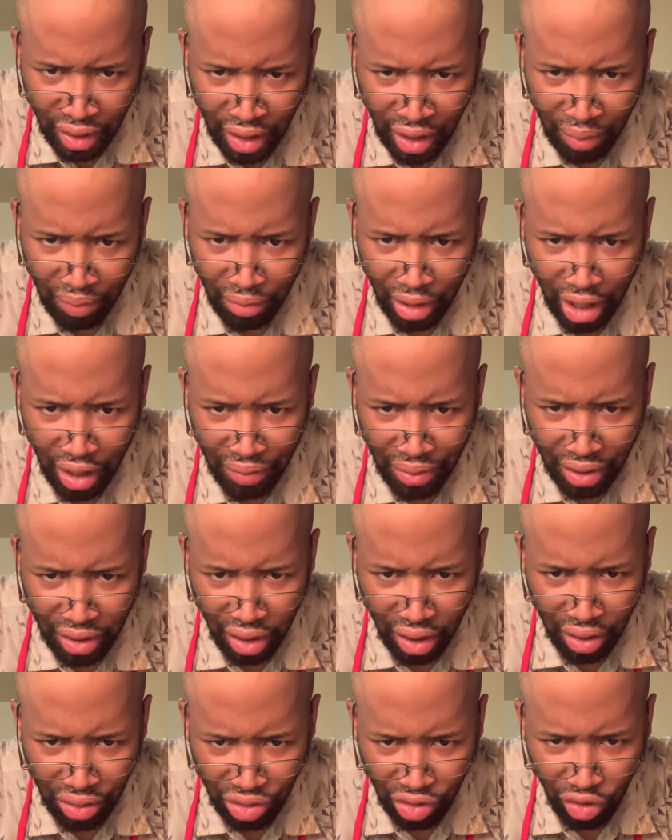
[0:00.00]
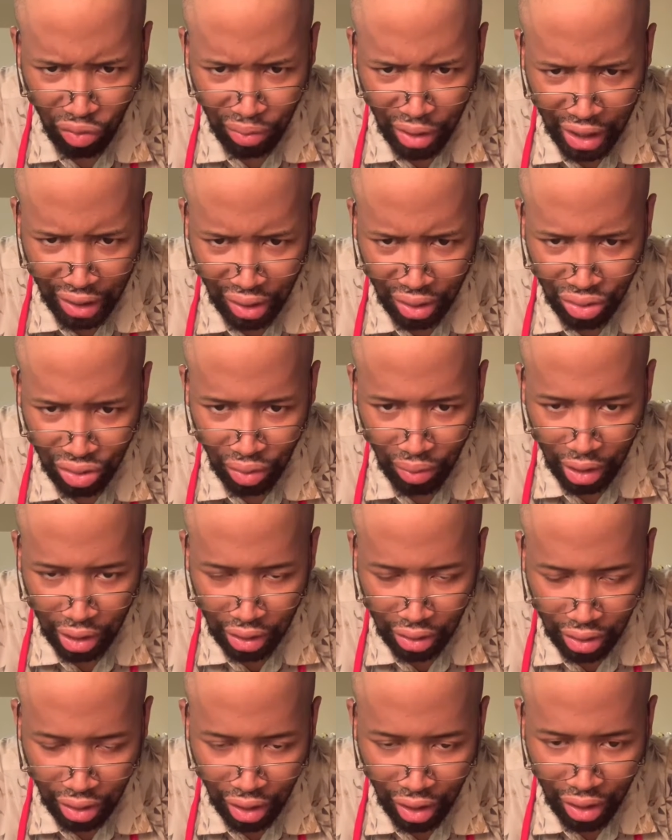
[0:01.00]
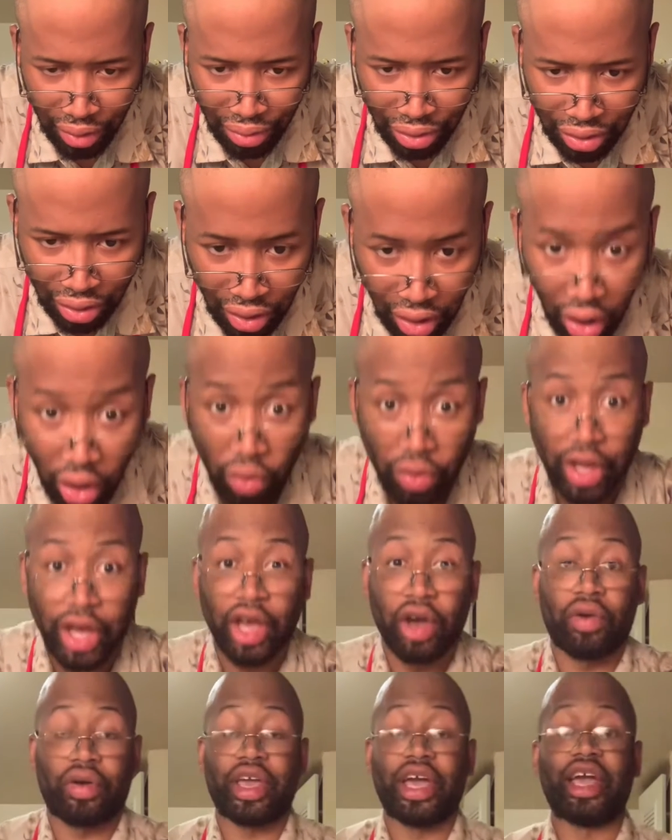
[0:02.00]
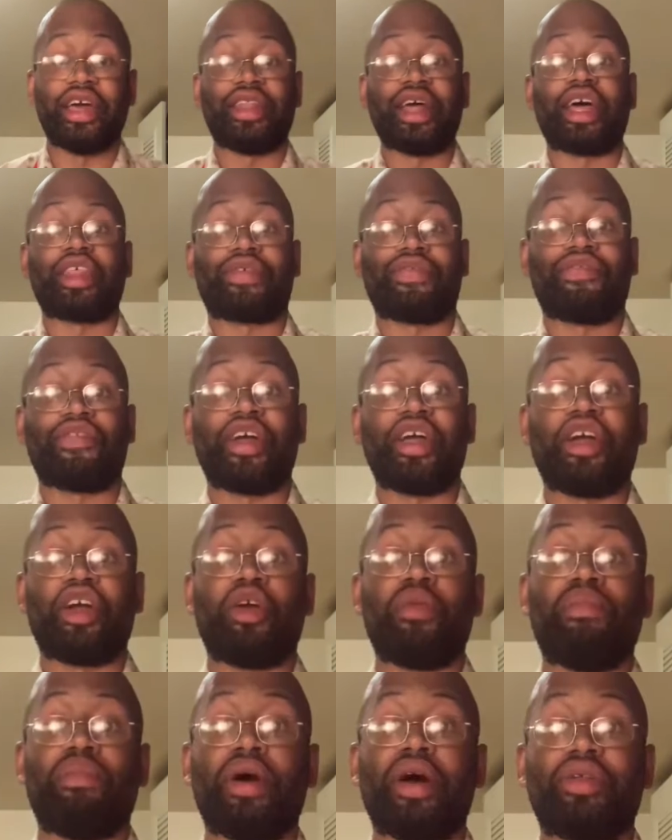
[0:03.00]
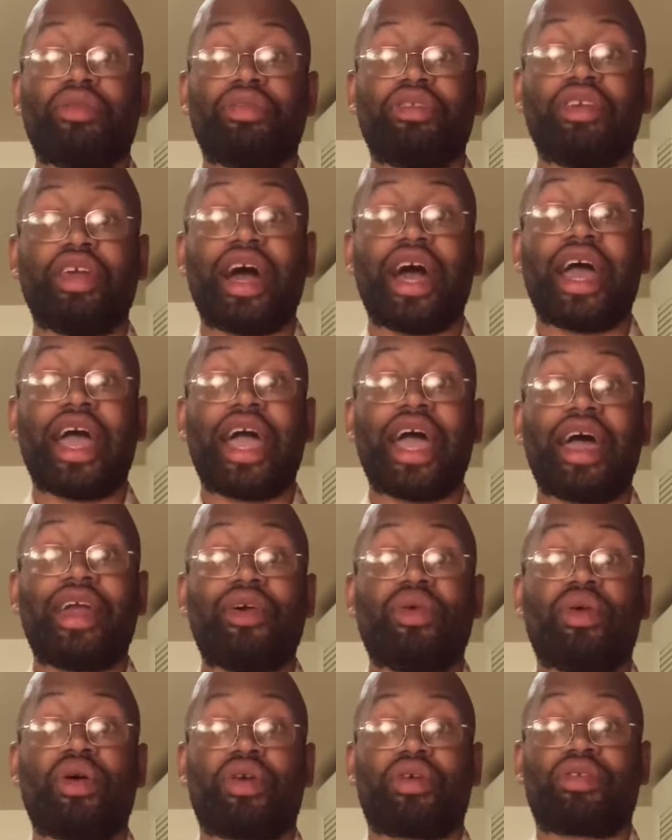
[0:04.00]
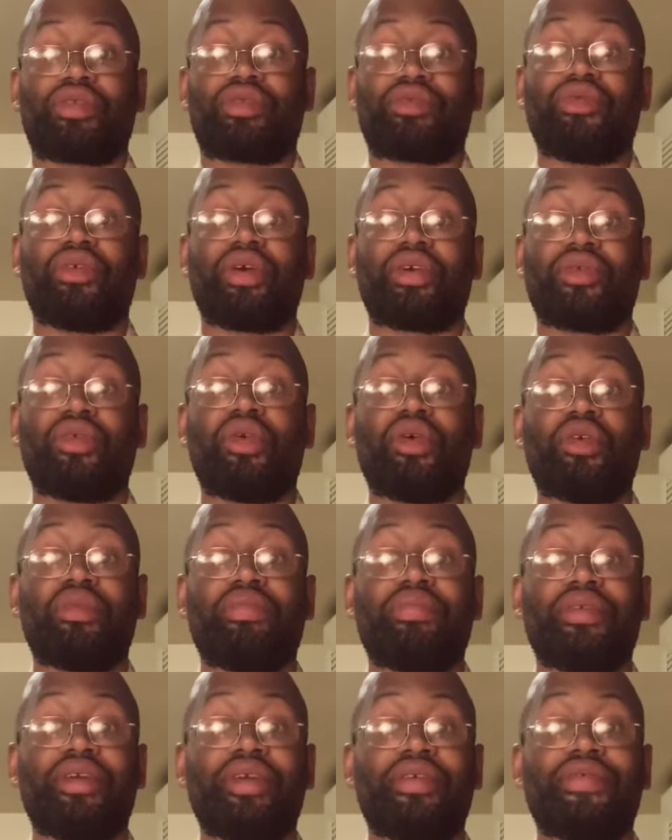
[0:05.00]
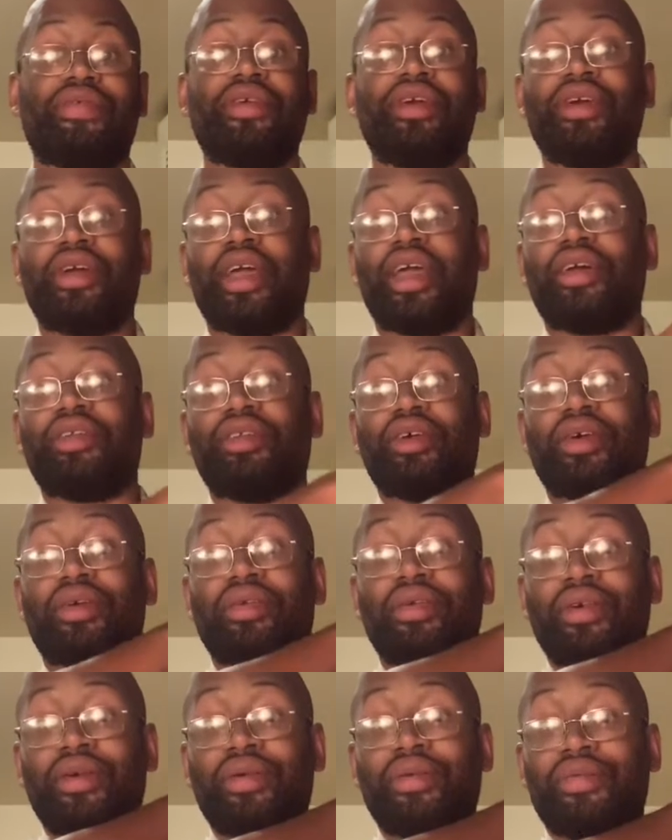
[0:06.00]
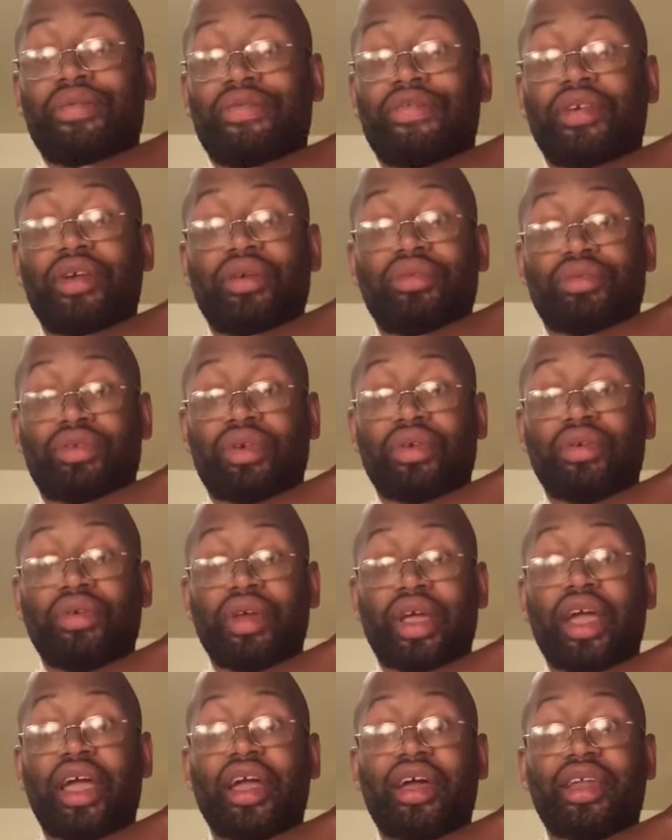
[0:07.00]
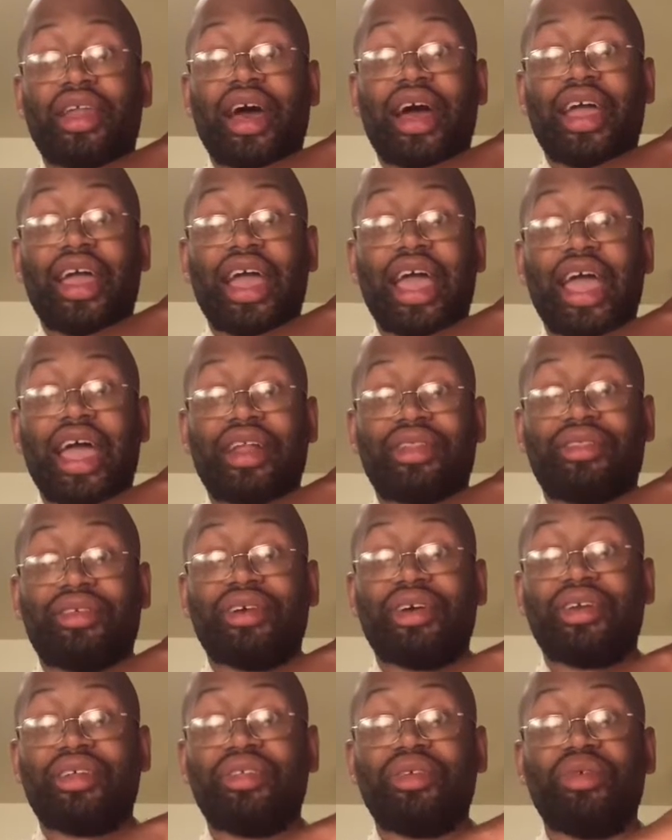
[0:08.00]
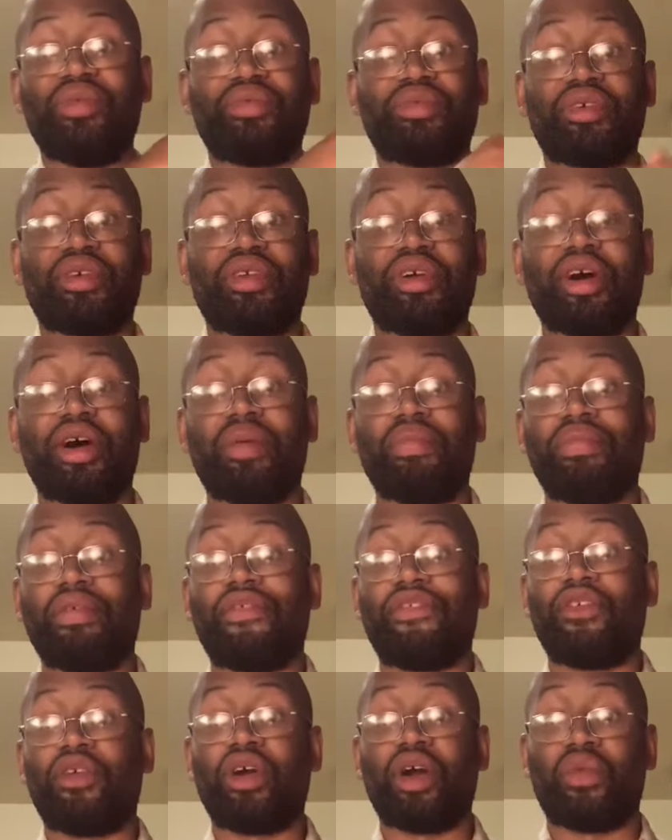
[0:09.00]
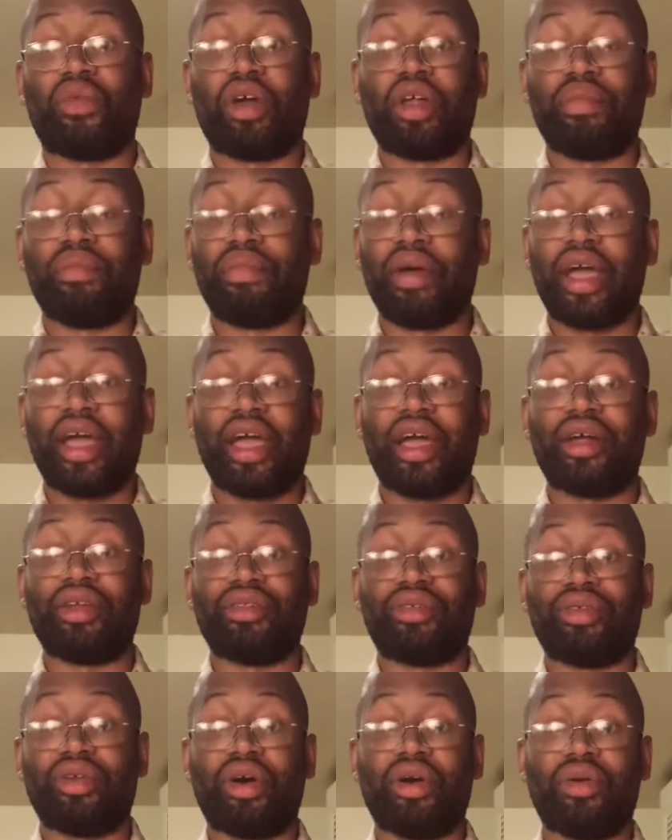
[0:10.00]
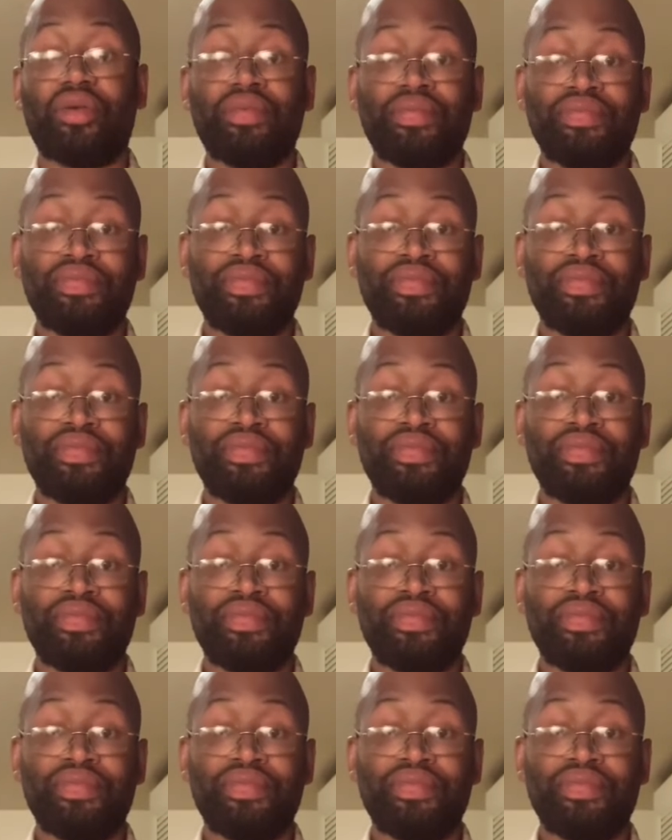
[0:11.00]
Maybe because you make it so many times. Okay, that's fair. But see, I had extra corned beef in the freezer and I had to use it up before it went bad, you know.